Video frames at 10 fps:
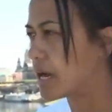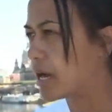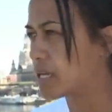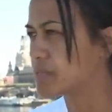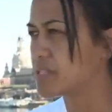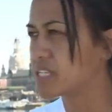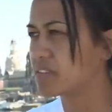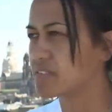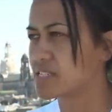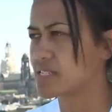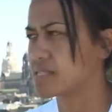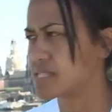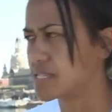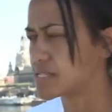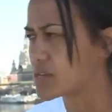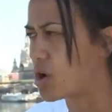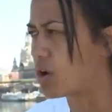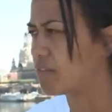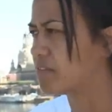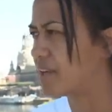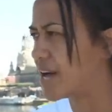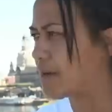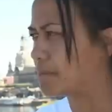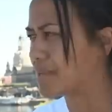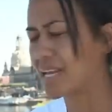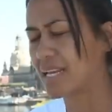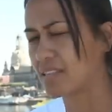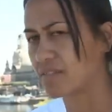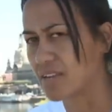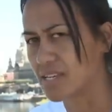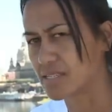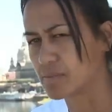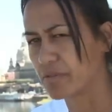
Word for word: I suppose it gives us a sense of um, collectiveness